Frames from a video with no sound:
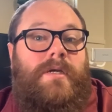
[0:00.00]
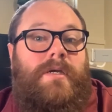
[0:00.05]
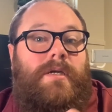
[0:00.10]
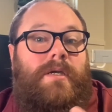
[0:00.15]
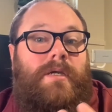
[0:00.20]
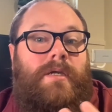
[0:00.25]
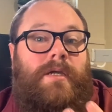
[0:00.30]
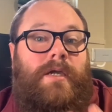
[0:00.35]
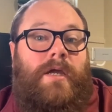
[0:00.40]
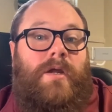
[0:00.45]

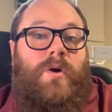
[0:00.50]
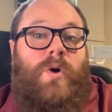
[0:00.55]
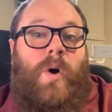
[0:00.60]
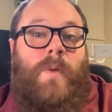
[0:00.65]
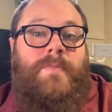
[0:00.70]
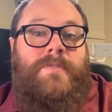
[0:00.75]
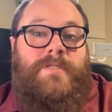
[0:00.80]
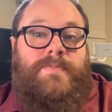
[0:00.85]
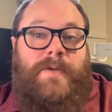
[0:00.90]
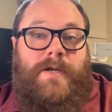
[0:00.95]
Get a
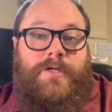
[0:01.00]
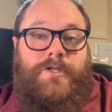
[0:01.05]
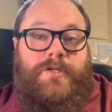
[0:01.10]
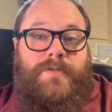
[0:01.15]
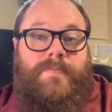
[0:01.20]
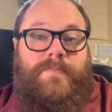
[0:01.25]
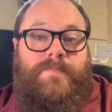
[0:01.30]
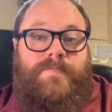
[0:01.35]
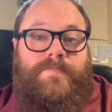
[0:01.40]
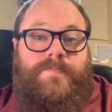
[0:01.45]
home
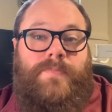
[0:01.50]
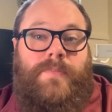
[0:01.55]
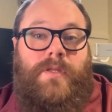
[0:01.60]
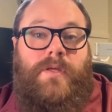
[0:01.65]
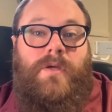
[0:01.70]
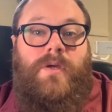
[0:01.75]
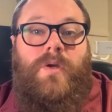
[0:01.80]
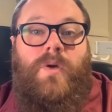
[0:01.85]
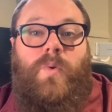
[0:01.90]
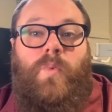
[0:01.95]
inspection.
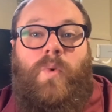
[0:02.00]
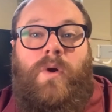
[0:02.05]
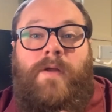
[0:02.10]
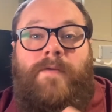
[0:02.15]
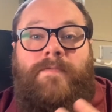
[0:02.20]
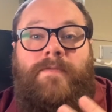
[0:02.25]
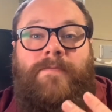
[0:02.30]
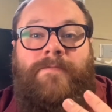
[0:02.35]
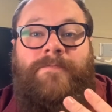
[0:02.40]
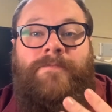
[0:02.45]
One
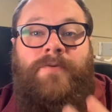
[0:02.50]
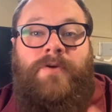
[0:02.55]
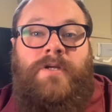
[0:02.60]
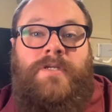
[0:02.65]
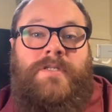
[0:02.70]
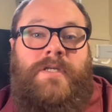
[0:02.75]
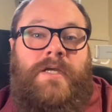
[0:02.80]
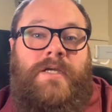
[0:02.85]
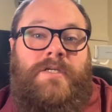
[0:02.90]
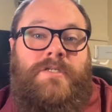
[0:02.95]
of the
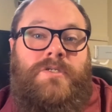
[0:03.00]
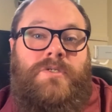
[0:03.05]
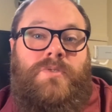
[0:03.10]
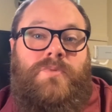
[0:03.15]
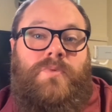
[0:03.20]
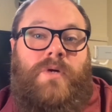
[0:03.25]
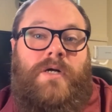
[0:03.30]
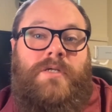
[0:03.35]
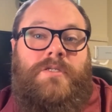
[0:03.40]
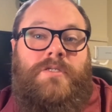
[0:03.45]
first things you'll
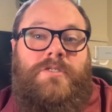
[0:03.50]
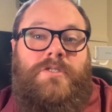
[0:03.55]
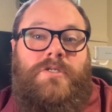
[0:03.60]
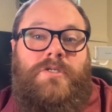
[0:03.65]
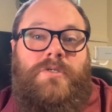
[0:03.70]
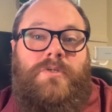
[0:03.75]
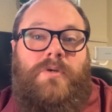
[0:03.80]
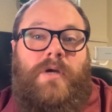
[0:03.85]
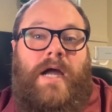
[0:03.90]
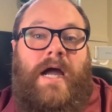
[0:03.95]
want to
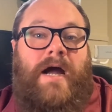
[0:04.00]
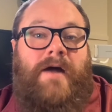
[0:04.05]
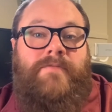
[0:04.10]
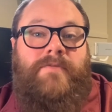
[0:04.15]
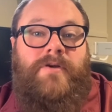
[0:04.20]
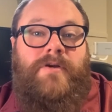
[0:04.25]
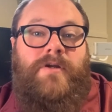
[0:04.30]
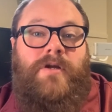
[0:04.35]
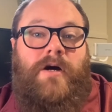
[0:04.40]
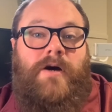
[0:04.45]
do
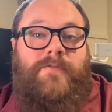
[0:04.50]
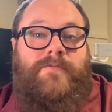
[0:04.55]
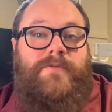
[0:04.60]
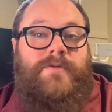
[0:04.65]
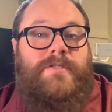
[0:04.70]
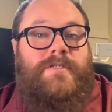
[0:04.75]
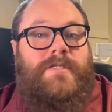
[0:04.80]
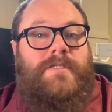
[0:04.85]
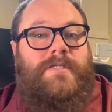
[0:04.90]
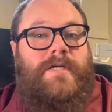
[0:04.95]
after an offer
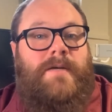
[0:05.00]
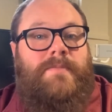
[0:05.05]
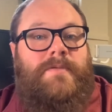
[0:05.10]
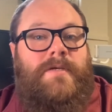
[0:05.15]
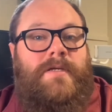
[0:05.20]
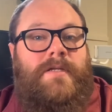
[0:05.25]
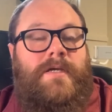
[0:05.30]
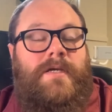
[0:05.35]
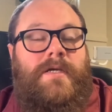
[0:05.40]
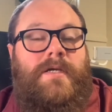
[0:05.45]
is
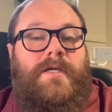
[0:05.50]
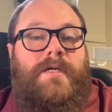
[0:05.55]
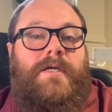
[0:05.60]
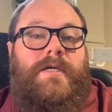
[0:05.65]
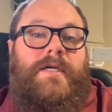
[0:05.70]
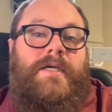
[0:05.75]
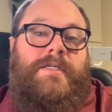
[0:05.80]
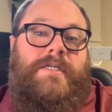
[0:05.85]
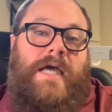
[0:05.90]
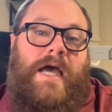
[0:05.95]
accepted
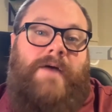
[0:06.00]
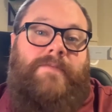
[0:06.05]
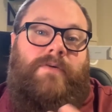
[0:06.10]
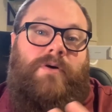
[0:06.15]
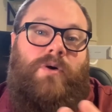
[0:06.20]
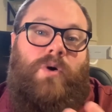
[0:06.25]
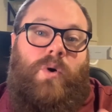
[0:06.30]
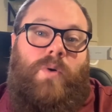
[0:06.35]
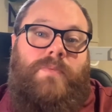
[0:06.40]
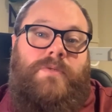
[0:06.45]
is have a
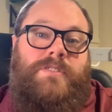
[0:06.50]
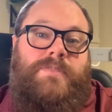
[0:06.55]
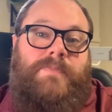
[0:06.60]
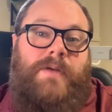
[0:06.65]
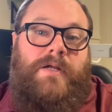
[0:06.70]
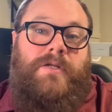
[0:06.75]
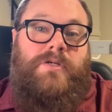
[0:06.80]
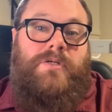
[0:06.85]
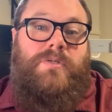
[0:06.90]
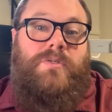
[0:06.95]
home
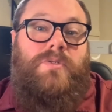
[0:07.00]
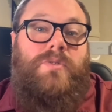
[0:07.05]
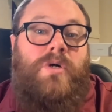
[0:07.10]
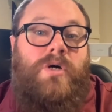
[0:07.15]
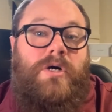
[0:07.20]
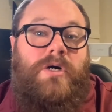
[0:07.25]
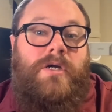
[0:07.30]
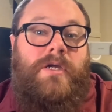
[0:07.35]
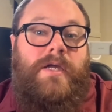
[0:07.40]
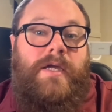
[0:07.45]
inspector
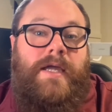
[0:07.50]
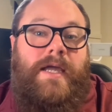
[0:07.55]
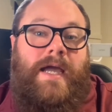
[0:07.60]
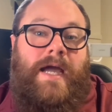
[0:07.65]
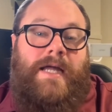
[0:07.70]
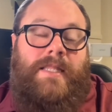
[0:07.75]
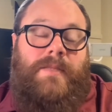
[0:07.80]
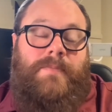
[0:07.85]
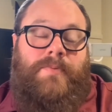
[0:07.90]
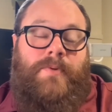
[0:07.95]
look
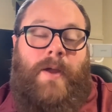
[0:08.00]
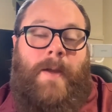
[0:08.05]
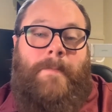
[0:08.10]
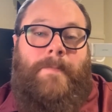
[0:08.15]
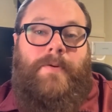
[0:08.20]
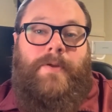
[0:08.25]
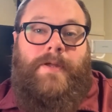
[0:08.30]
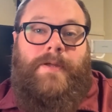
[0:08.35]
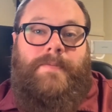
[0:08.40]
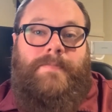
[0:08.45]
at the property.